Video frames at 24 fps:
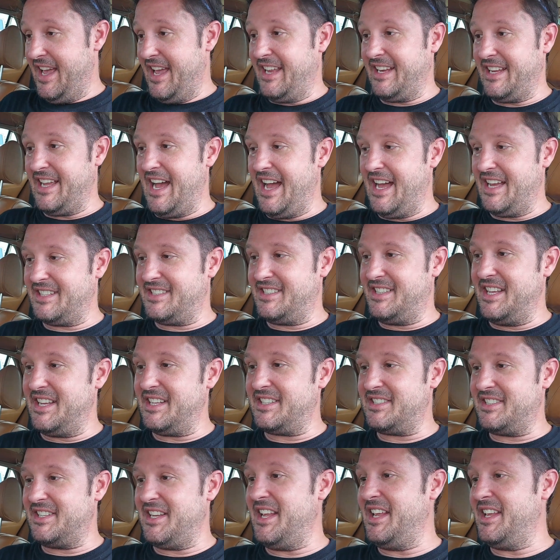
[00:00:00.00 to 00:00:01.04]
And guys,
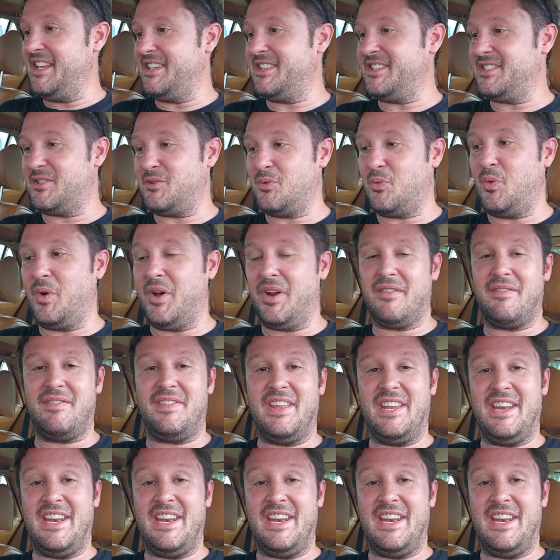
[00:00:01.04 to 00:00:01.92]
this is one of